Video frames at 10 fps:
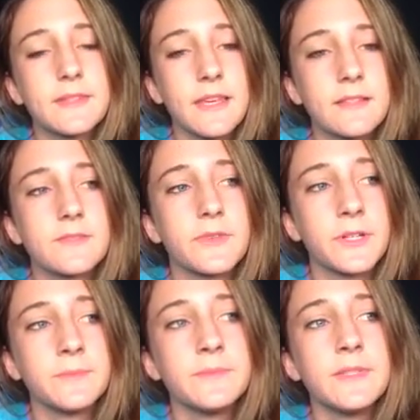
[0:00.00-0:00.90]
Thanks
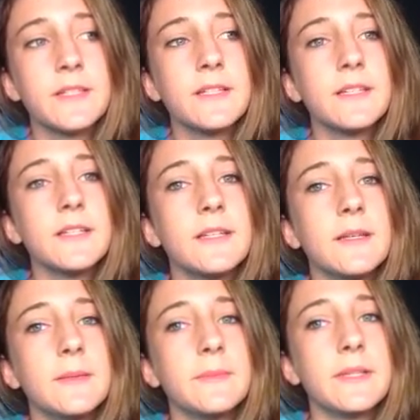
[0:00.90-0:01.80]
for
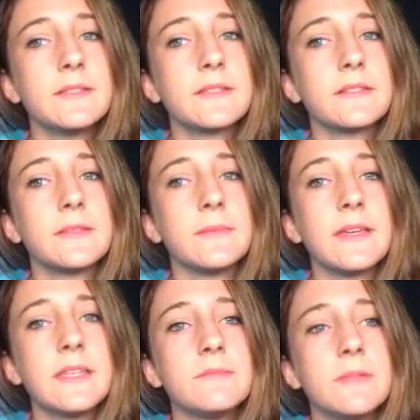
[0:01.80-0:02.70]
basically
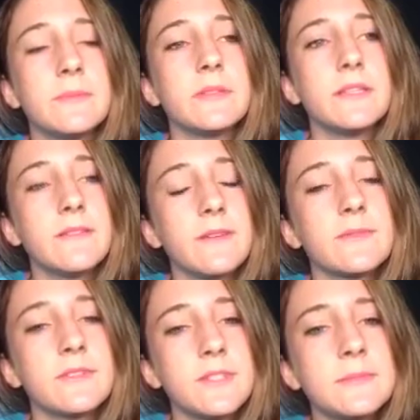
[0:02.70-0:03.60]
making me believe I
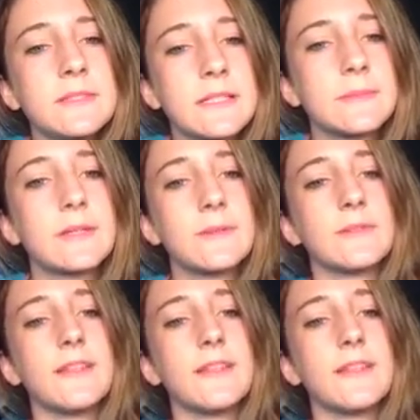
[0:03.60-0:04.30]
was a Gemini my whole